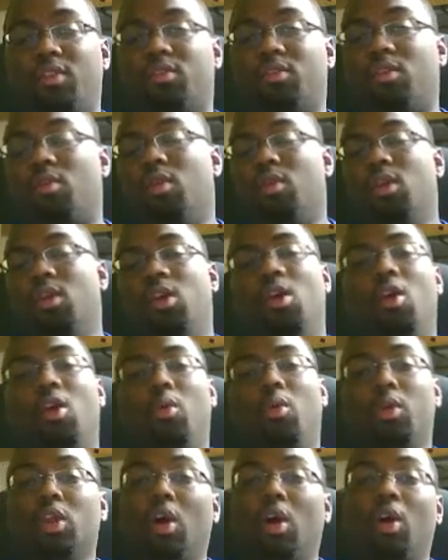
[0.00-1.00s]
So,
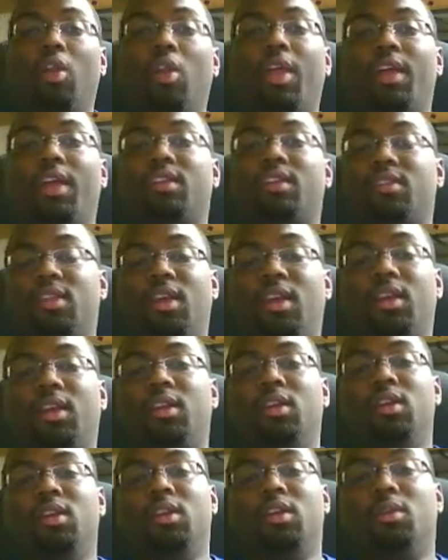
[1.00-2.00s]
with all that said,